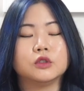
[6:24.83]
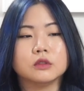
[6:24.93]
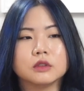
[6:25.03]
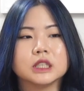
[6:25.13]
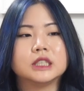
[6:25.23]

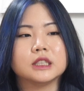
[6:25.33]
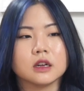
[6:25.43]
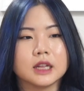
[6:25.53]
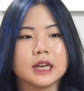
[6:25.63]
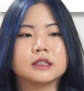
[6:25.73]
Jewelry,
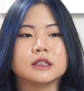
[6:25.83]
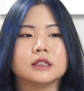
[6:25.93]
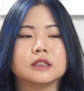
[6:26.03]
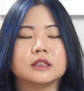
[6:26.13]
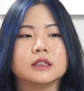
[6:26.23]

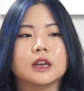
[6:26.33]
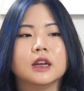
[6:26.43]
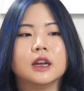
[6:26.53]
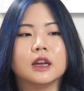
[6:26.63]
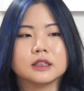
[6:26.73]
sunglasses,
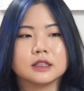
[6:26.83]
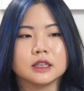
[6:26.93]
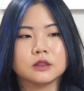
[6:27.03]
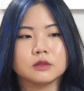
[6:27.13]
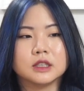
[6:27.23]

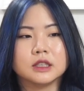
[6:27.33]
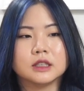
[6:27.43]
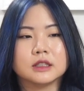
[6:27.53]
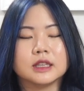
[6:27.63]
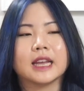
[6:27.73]

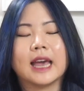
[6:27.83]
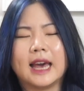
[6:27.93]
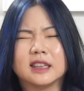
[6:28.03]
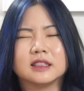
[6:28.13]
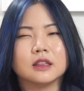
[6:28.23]
accessories like
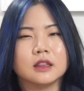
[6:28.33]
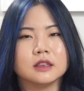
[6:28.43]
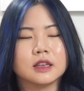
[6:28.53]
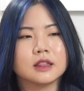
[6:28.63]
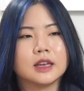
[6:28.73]
hats and
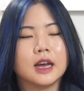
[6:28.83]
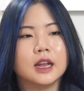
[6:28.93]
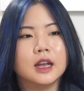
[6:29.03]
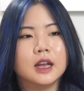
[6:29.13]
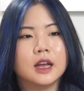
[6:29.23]
things like that.